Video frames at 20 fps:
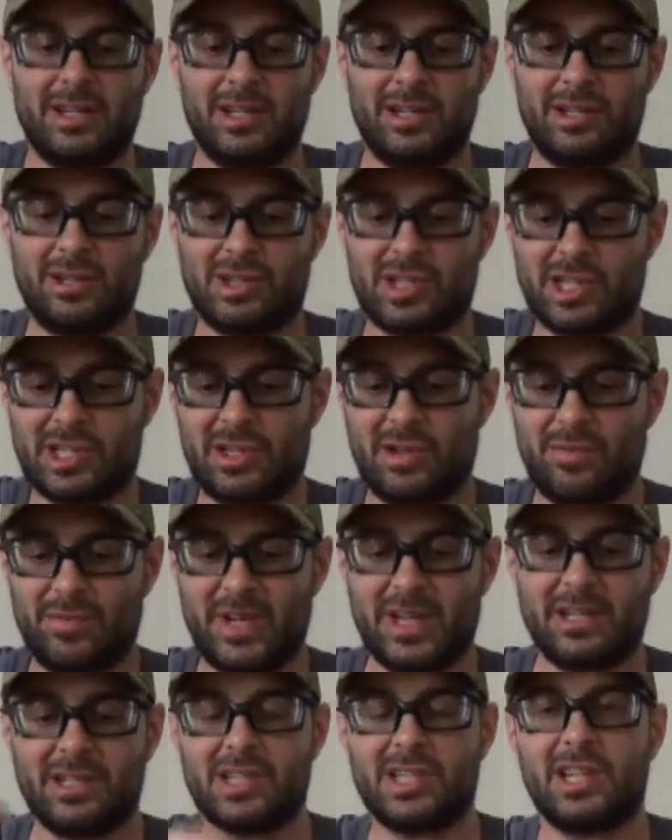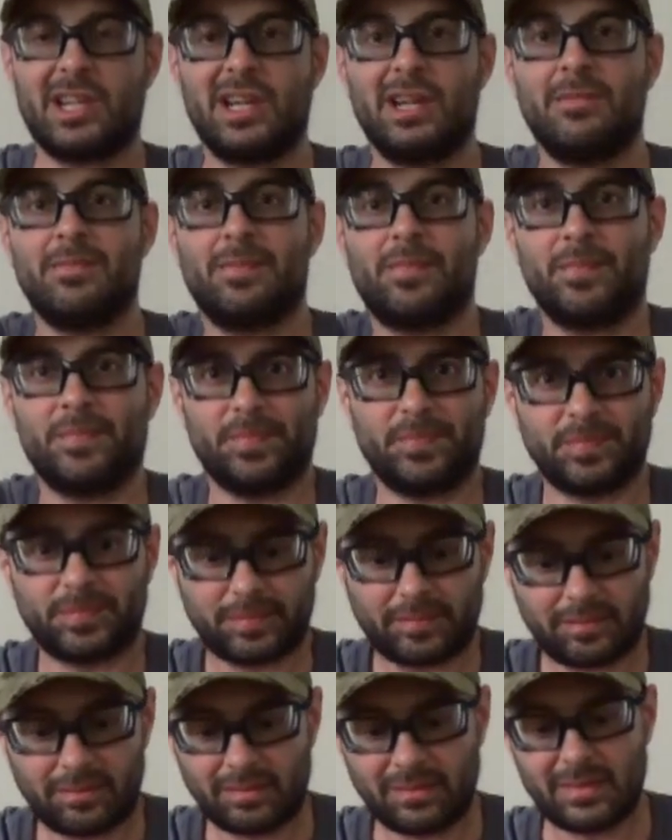And you still maintain
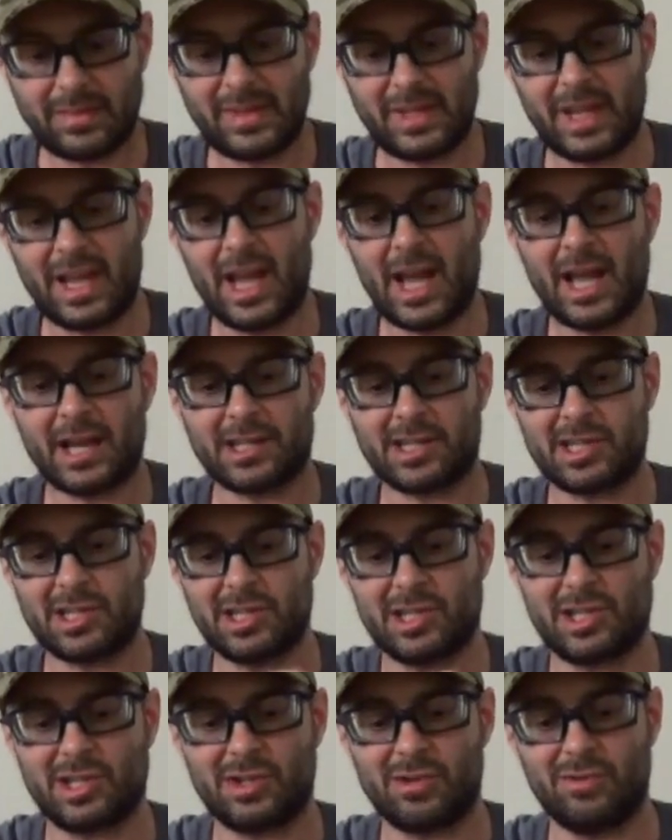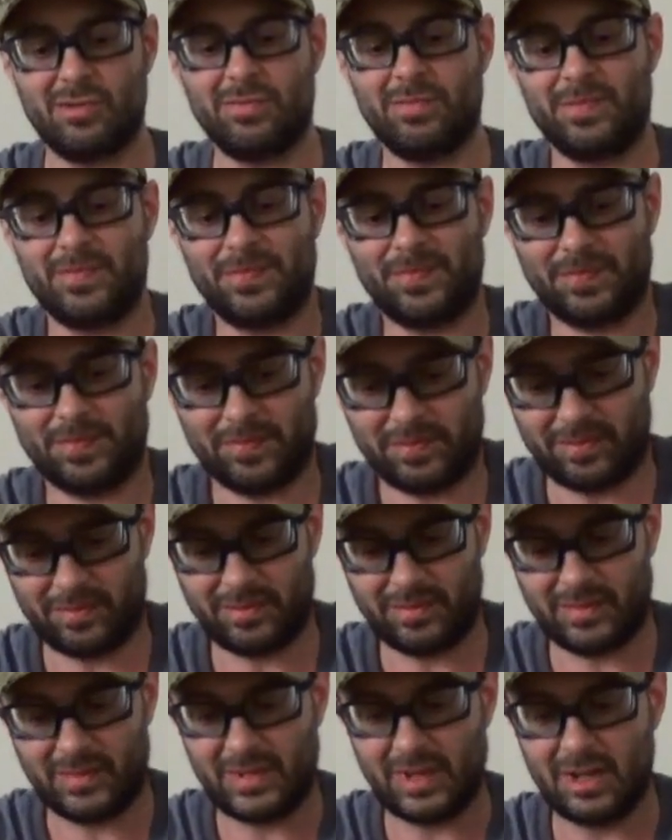access to
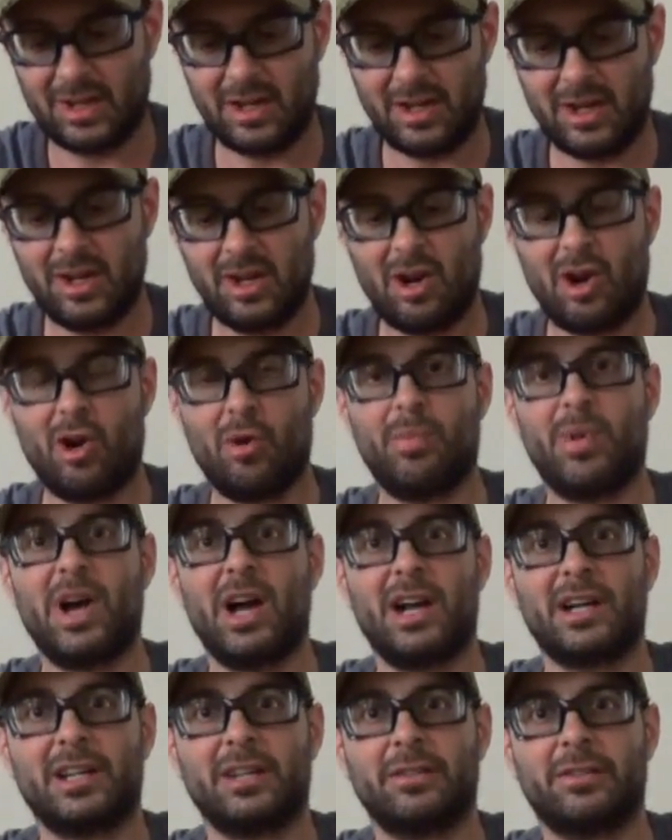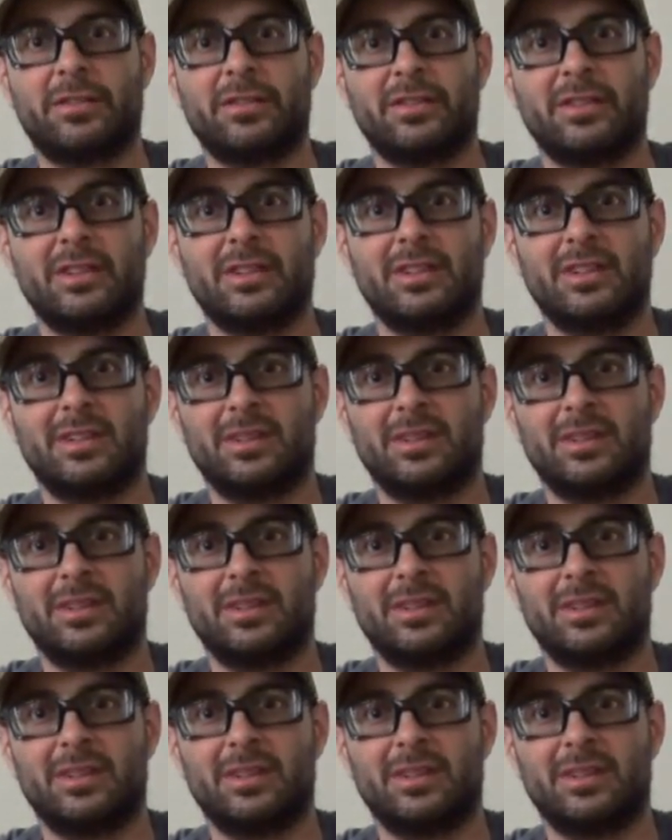our pockets.